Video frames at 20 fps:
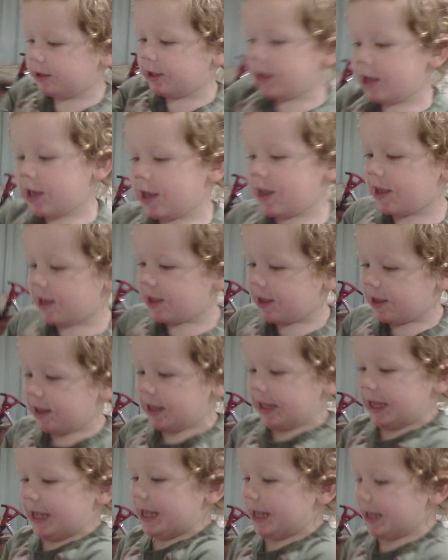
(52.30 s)
What's your
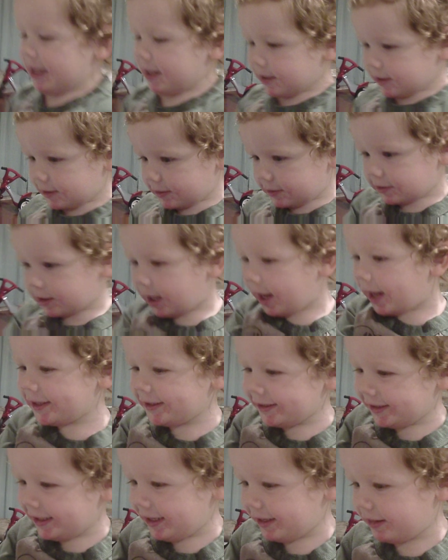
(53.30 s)
name?
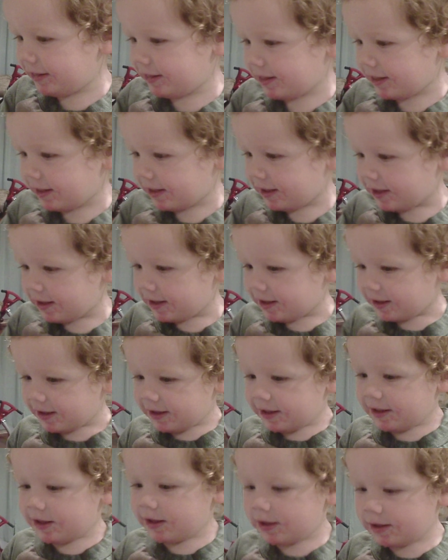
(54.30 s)
Tytus.
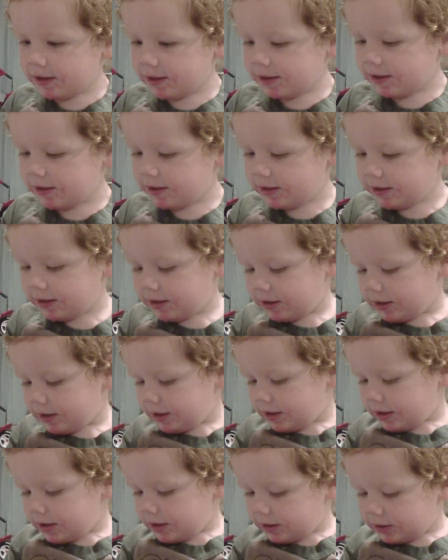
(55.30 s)
Tytus
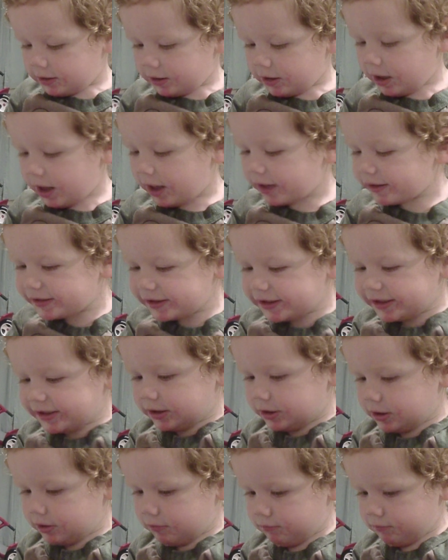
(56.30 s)
what? Daddy.
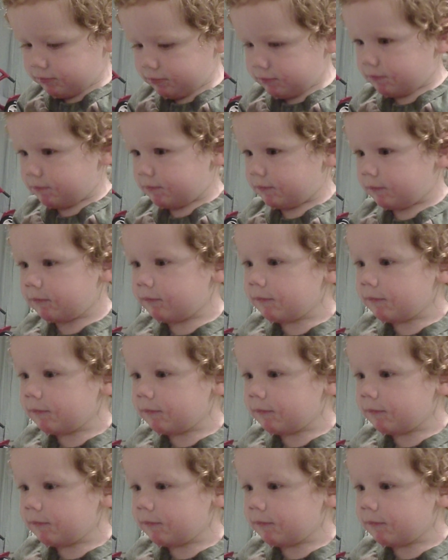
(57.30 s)
Mm.